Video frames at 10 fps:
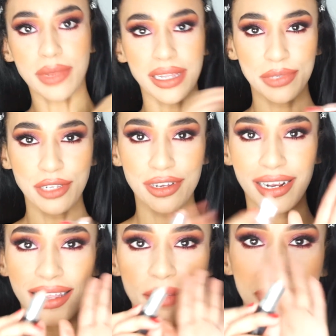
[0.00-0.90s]
lips are looking a
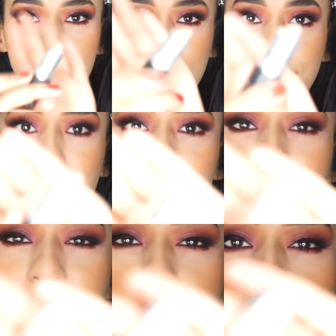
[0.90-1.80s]
little bit like
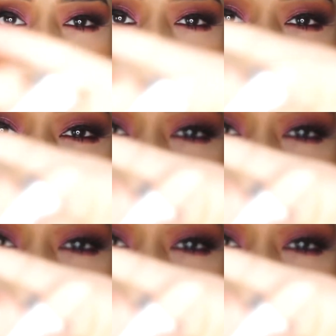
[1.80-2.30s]
reddy toned, I don't